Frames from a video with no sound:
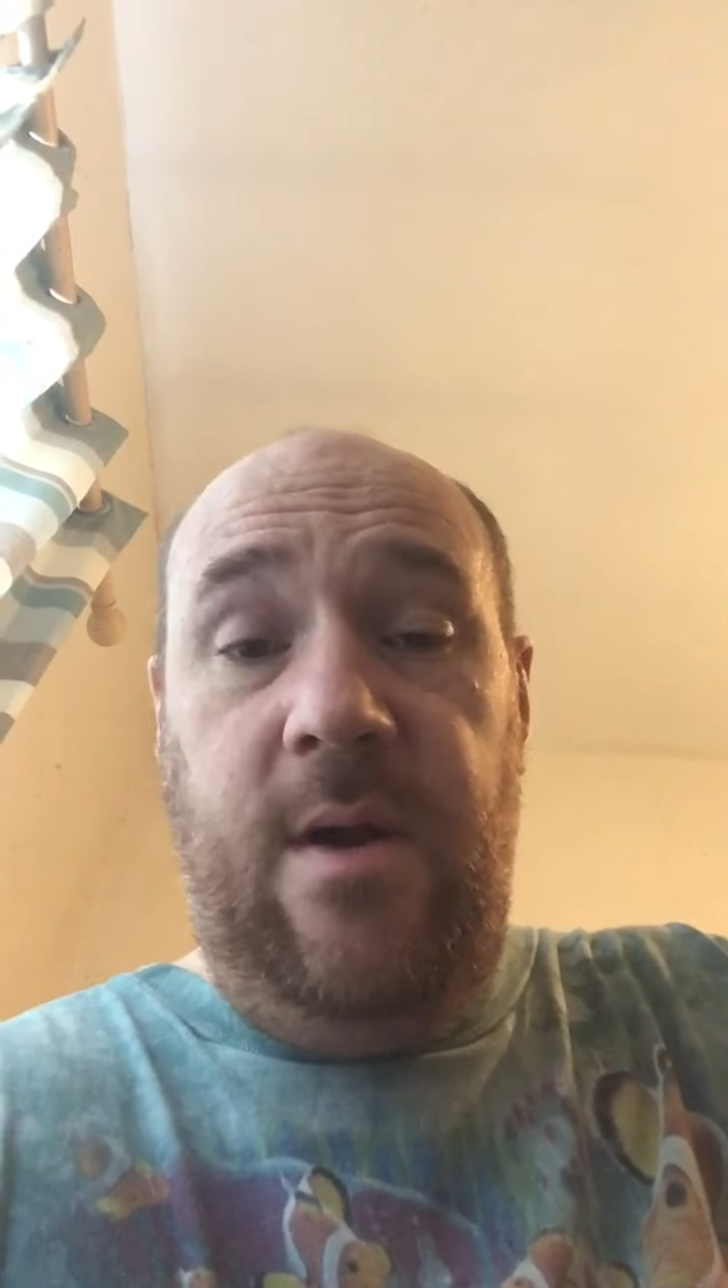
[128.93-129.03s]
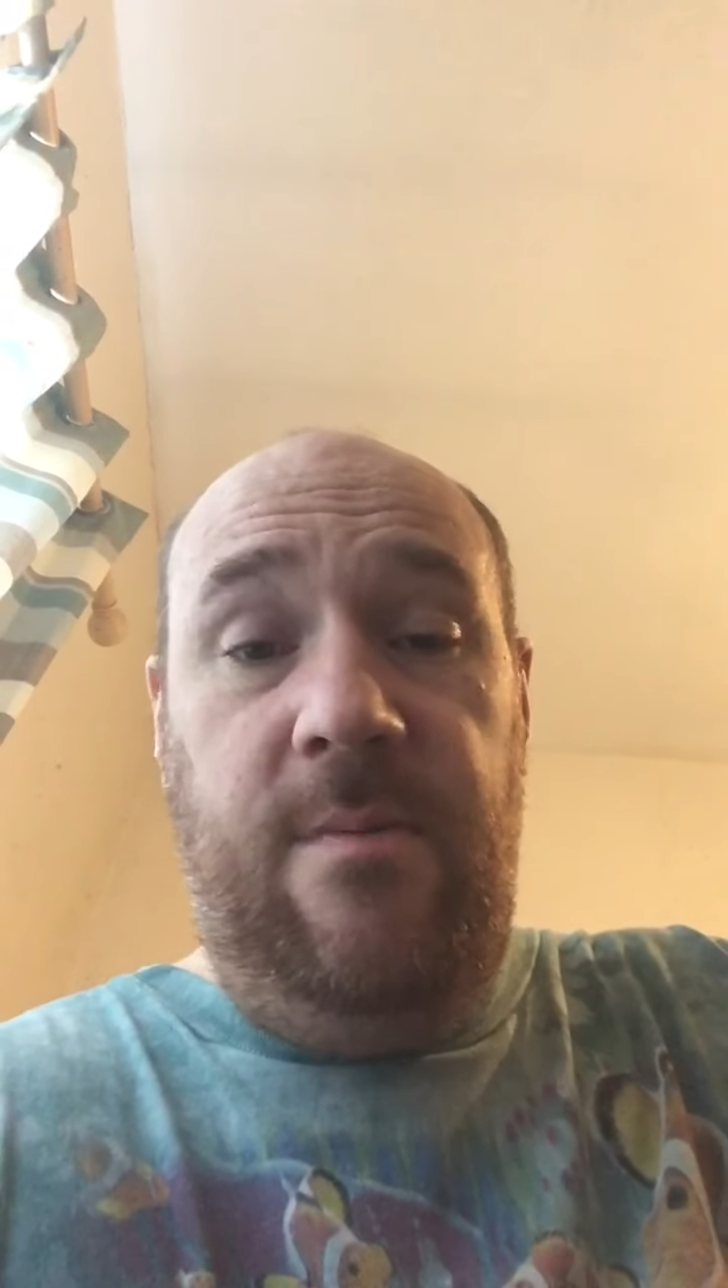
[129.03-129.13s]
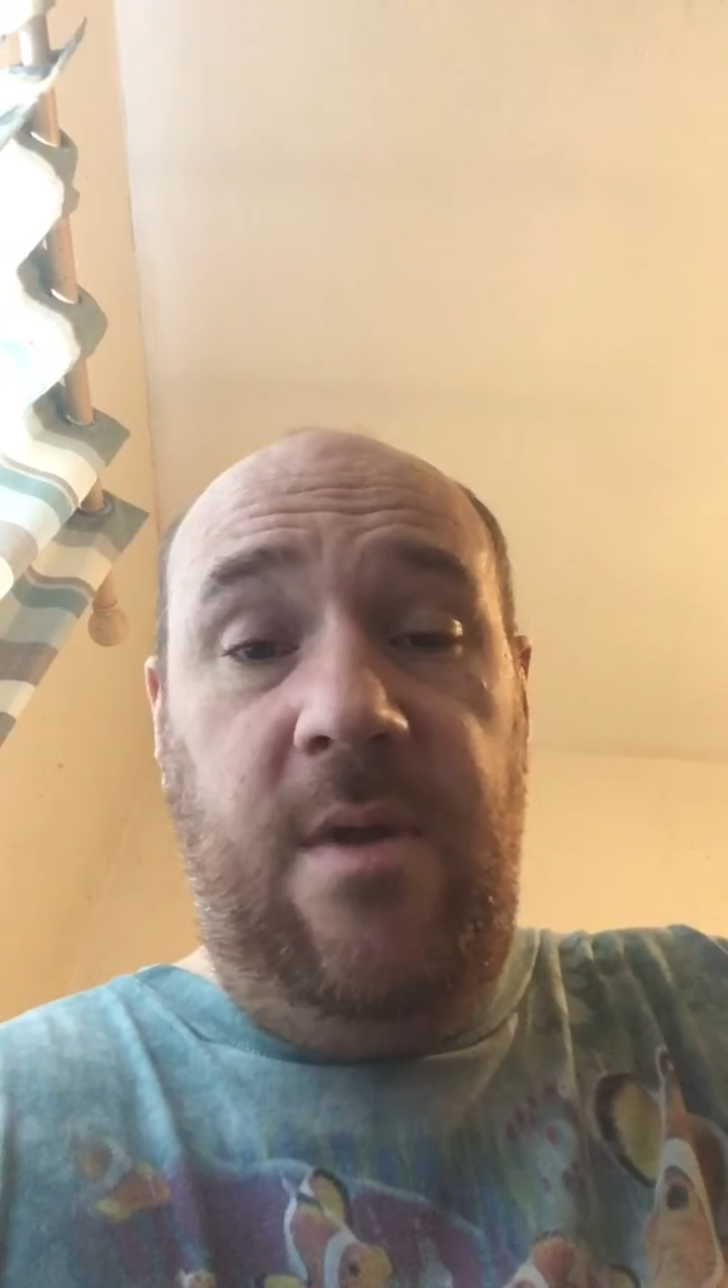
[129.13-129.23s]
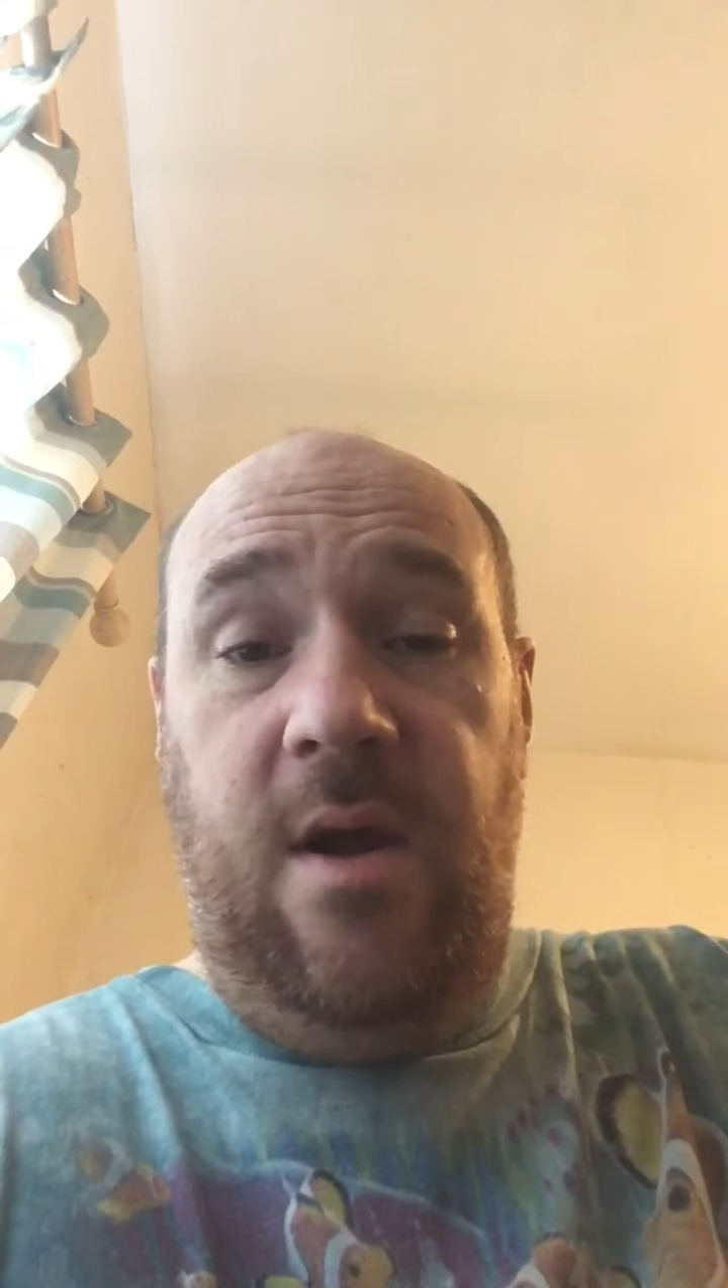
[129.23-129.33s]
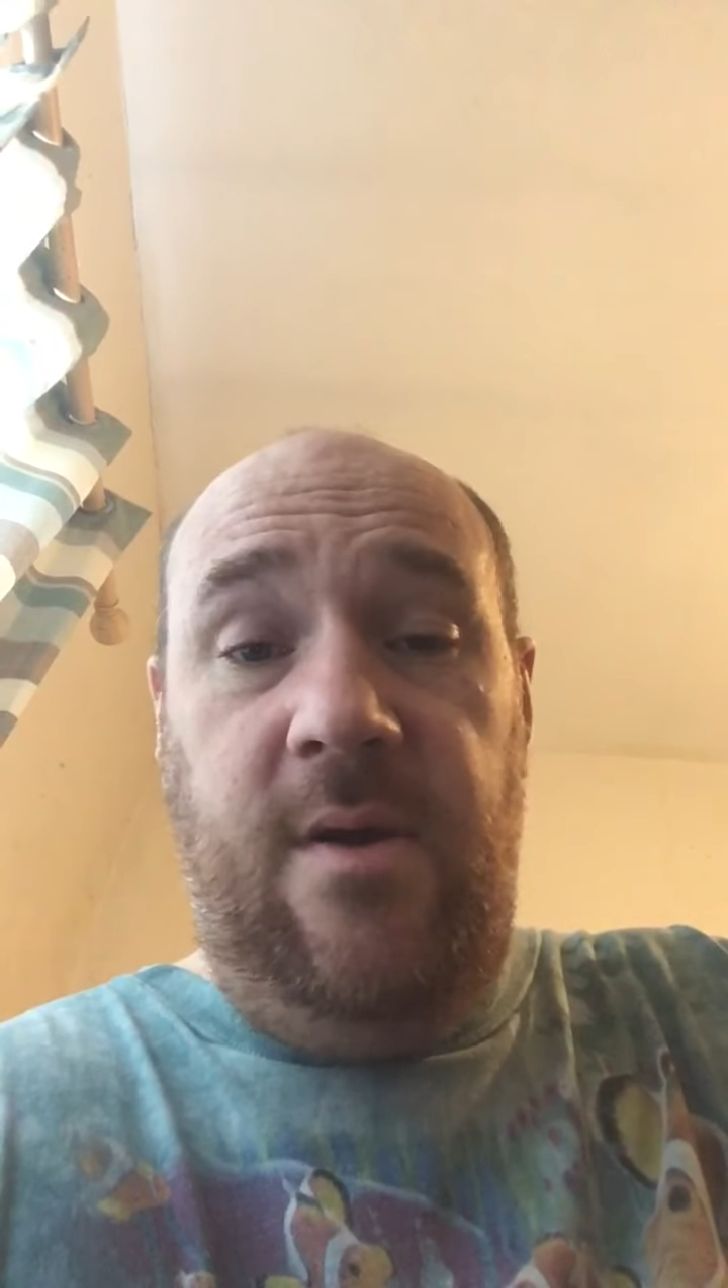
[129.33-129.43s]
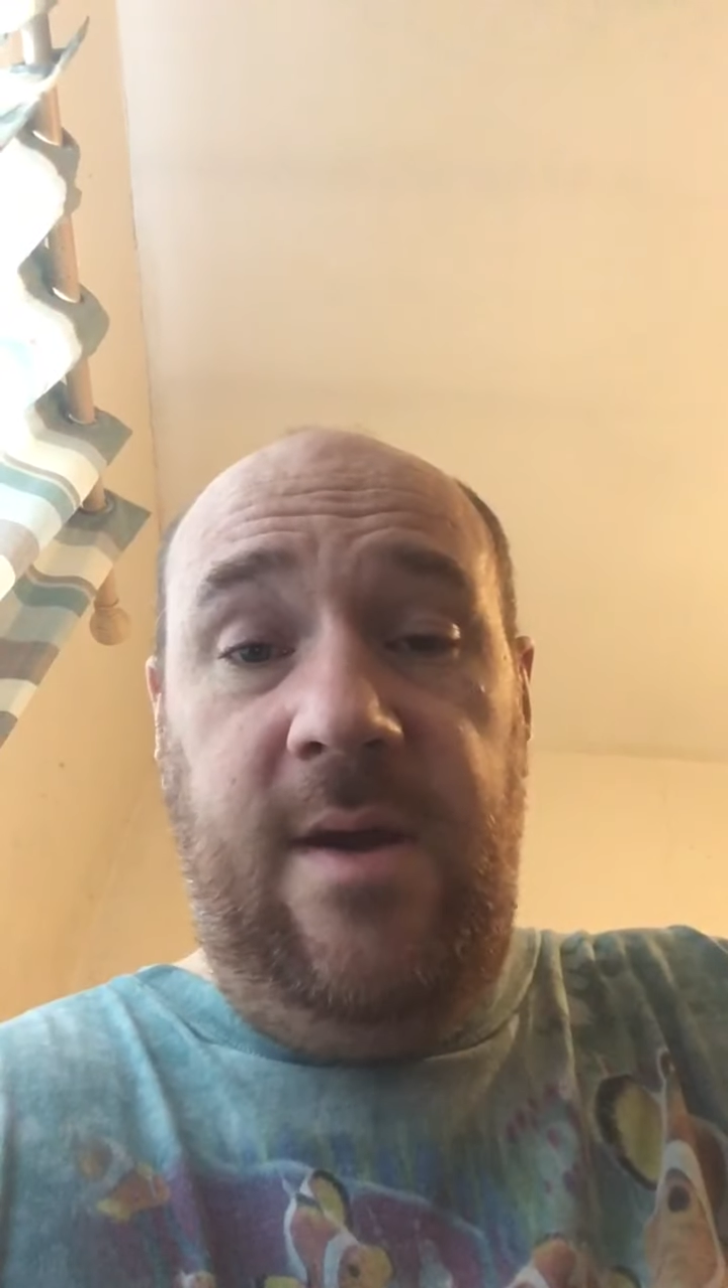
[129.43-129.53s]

I'm not on